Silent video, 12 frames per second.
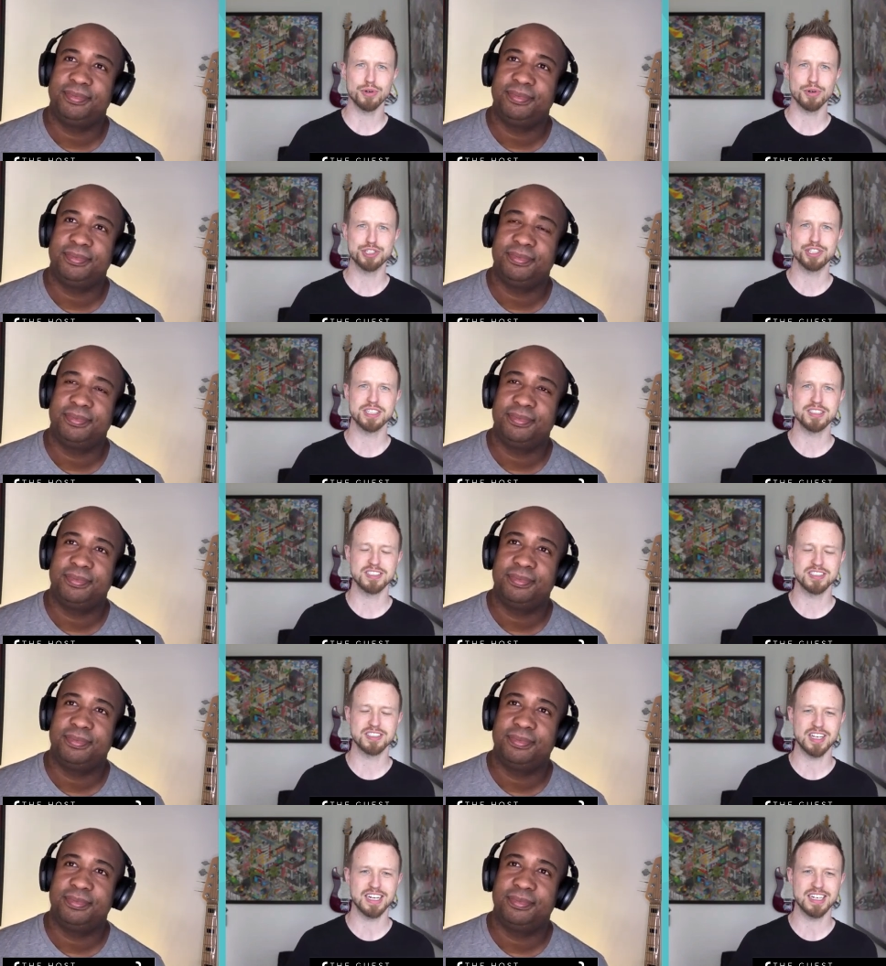Speaker 1: merging
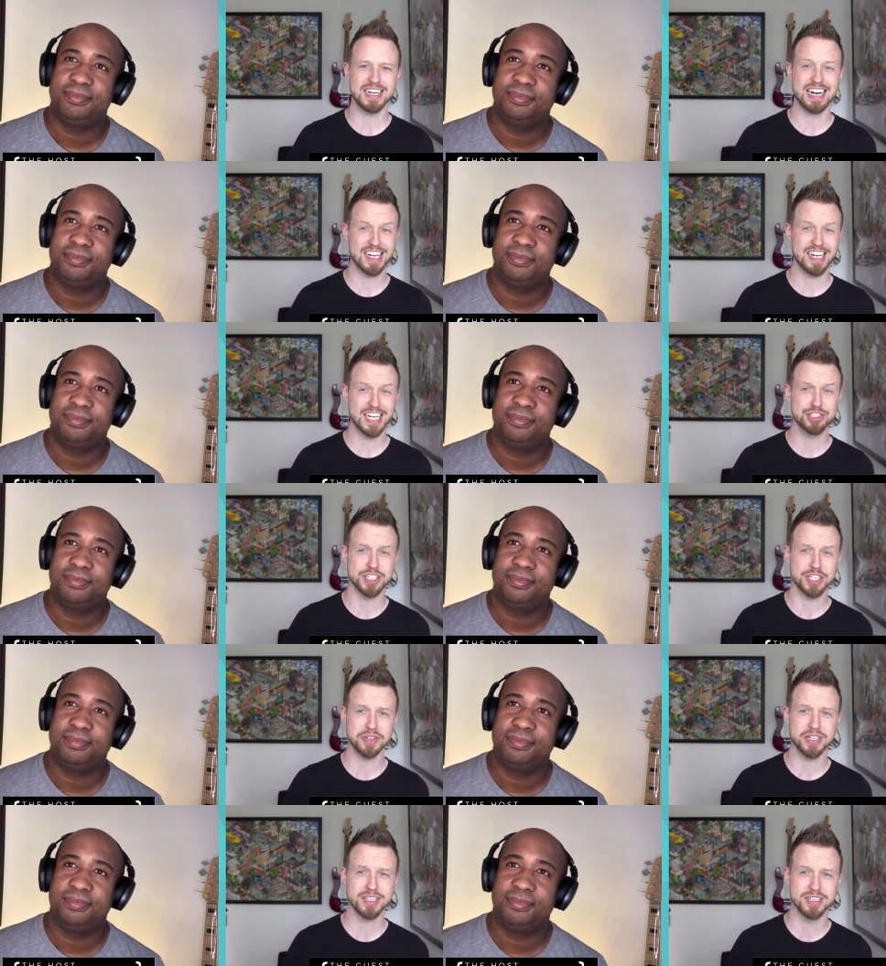design and
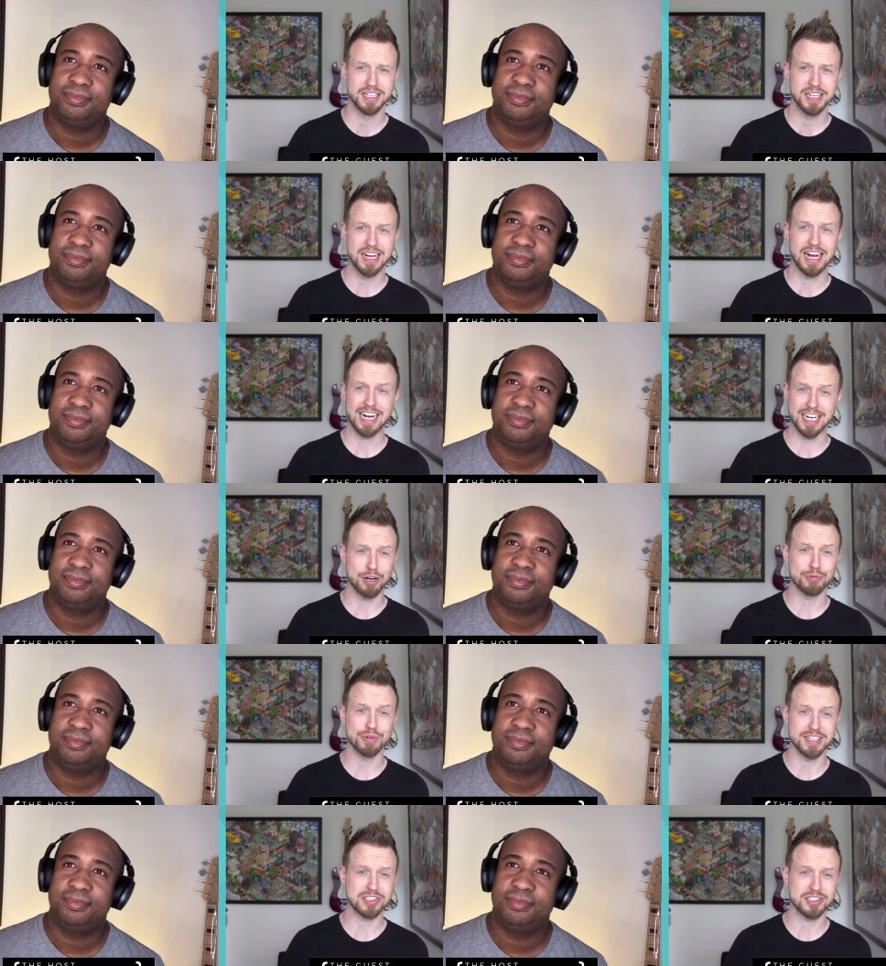engineering, I got
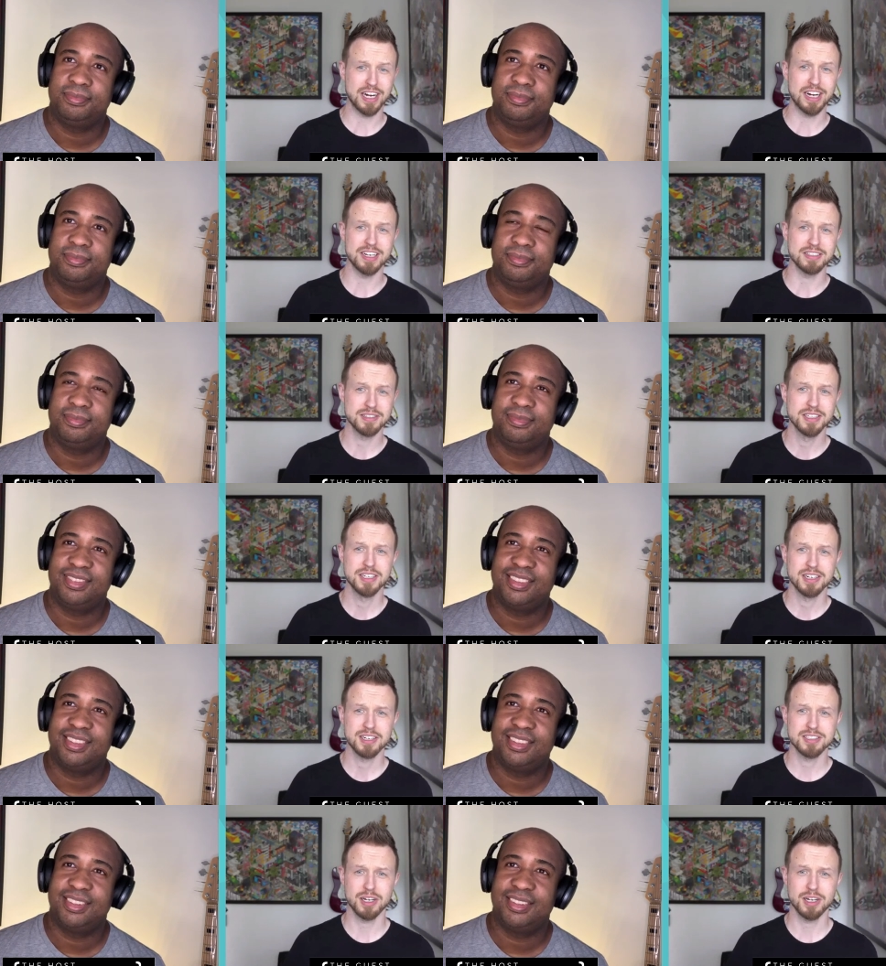really excited
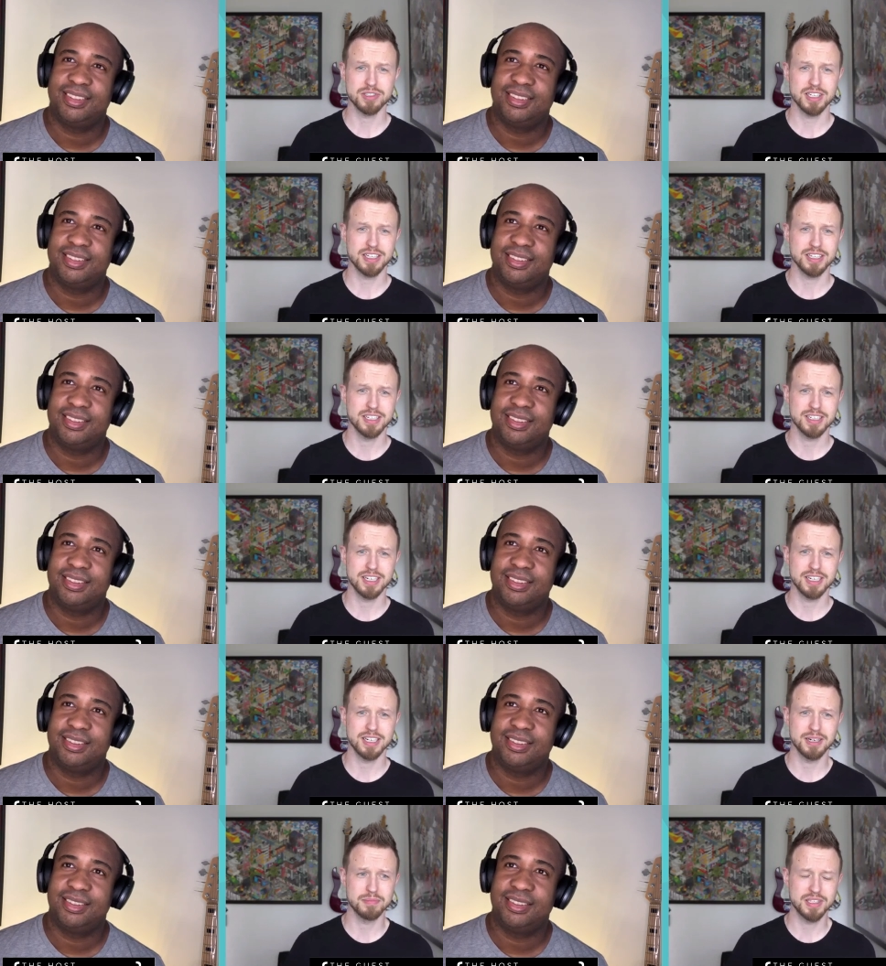because I was like,
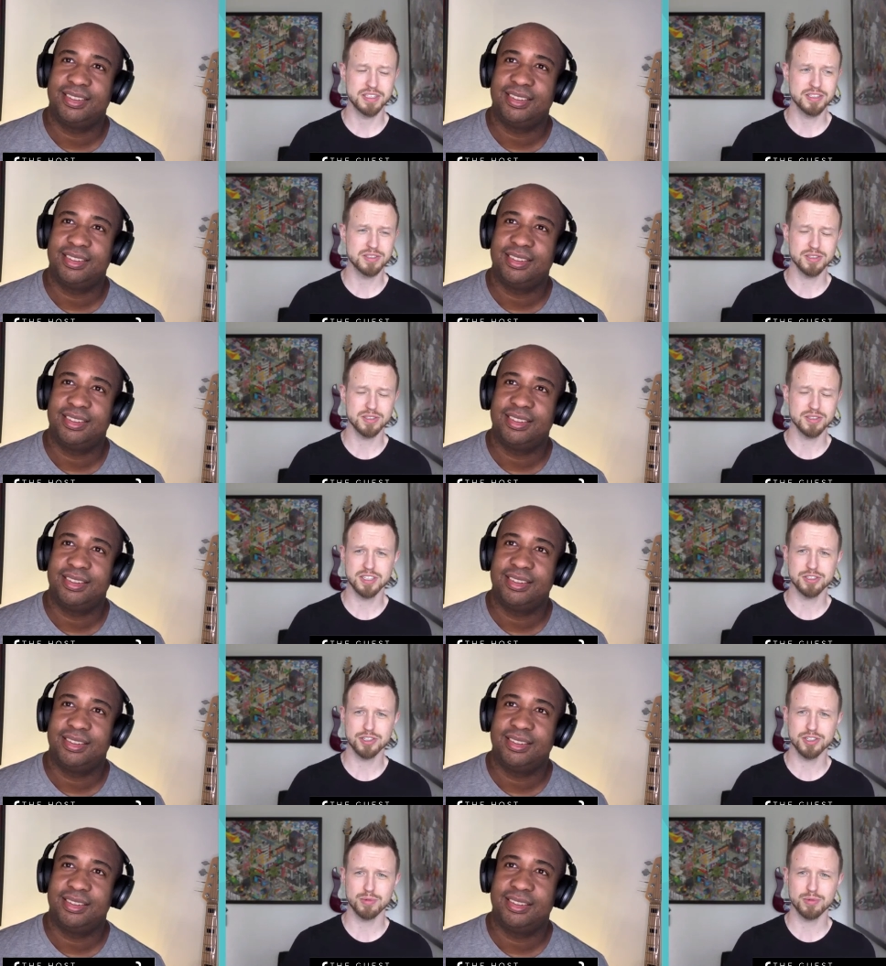um, this is
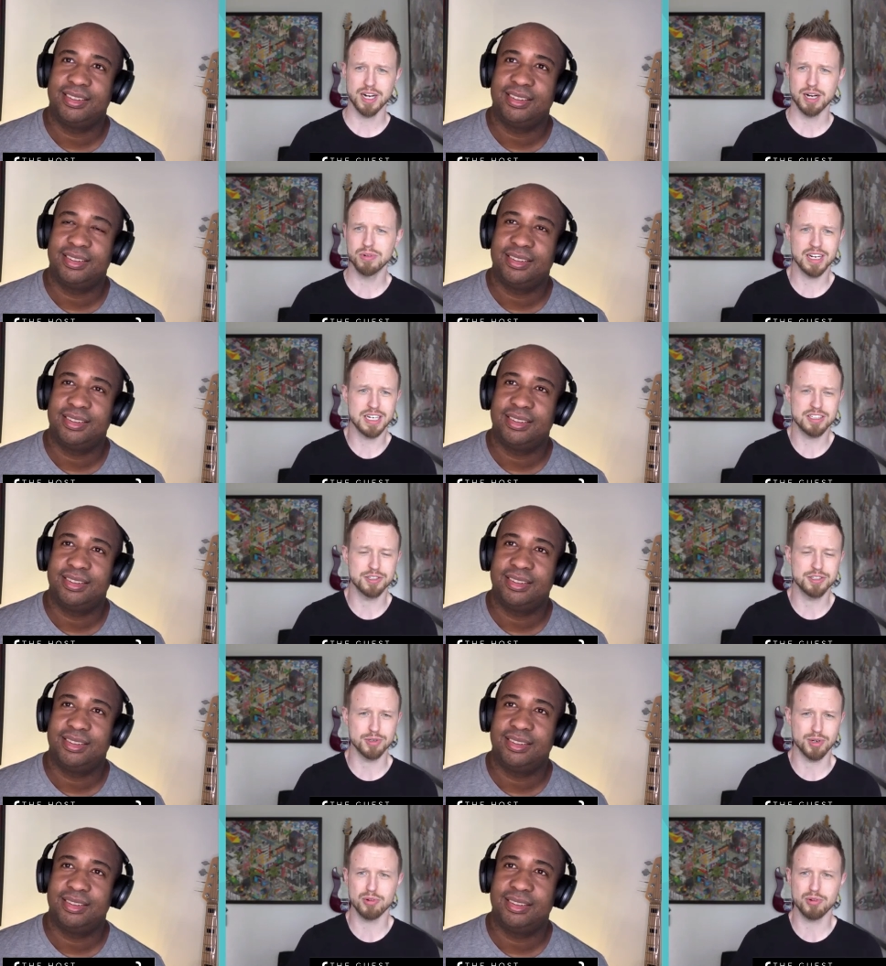essentially what I would like to do.